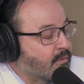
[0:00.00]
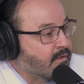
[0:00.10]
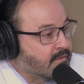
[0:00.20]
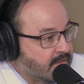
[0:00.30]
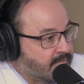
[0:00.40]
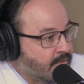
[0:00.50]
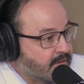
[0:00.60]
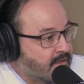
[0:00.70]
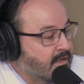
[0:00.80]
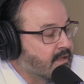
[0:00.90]
around the liver,
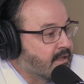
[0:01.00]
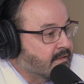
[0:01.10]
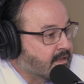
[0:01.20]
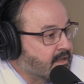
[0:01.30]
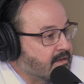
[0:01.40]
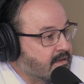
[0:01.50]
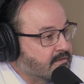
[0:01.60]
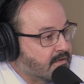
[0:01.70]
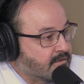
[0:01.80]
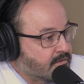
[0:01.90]
the
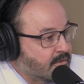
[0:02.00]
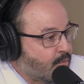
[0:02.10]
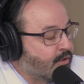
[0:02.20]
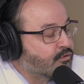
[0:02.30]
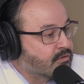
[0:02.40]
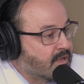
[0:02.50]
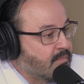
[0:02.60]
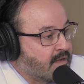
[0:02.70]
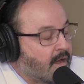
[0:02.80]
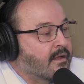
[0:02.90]
kidneys, and so the pressures can
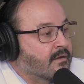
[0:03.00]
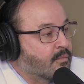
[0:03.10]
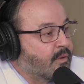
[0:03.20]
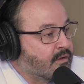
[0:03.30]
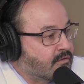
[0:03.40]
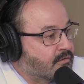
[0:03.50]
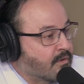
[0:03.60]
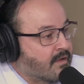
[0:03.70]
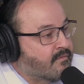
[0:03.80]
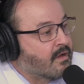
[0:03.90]
be higher in patients who
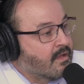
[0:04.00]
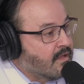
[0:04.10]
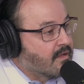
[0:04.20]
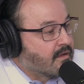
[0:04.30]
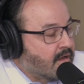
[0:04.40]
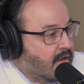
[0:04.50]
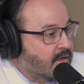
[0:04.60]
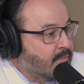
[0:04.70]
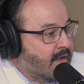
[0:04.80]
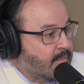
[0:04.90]
have a
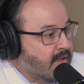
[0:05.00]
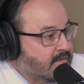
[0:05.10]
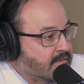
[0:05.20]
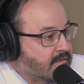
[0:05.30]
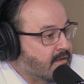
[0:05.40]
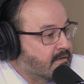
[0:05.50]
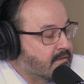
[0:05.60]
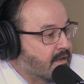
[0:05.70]
higher body mass index.